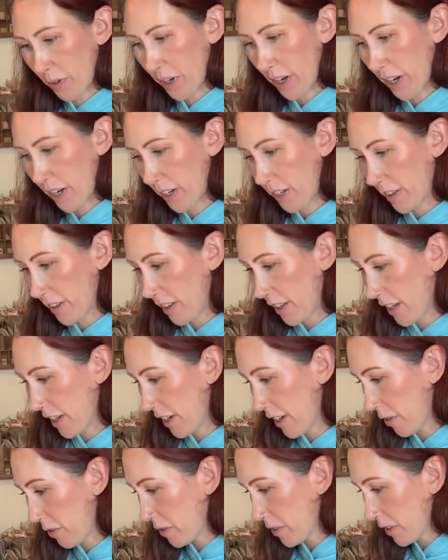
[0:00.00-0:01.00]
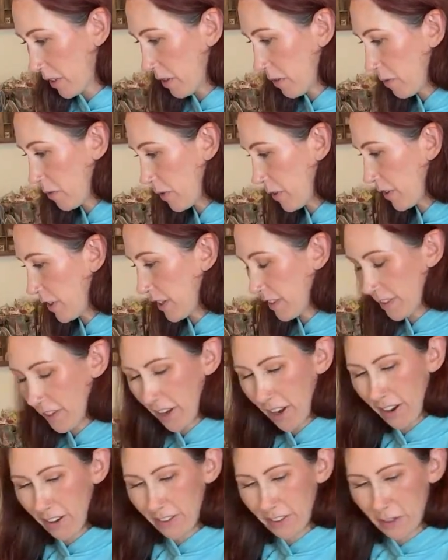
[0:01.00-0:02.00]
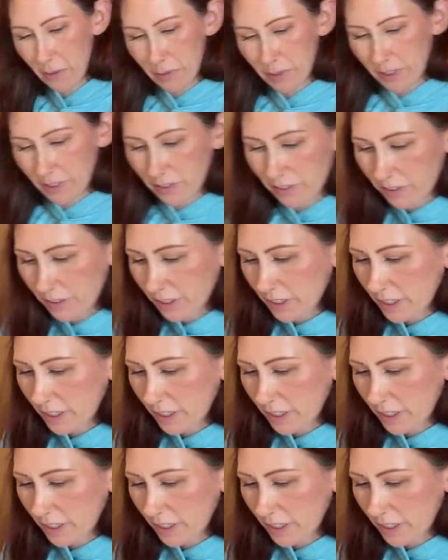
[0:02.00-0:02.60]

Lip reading: Okay. Then I was looking for the, here we go.